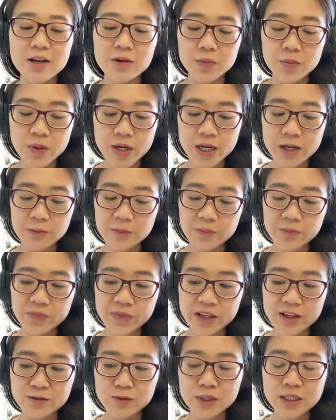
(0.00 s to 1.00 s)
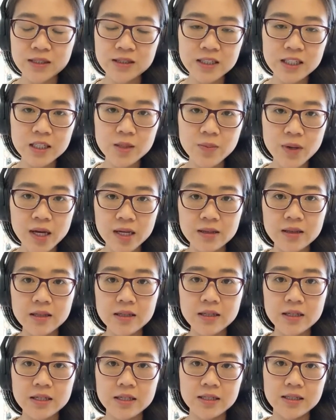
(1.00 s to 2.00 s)
But if we think about
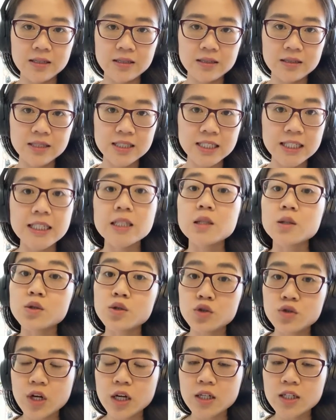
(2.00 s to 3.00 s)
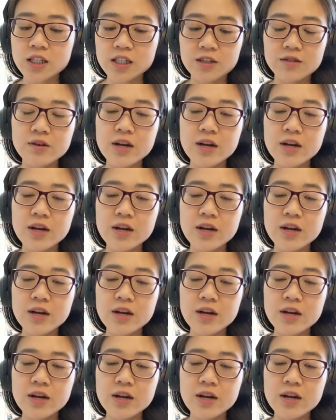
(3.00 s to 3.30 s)
the teal structure,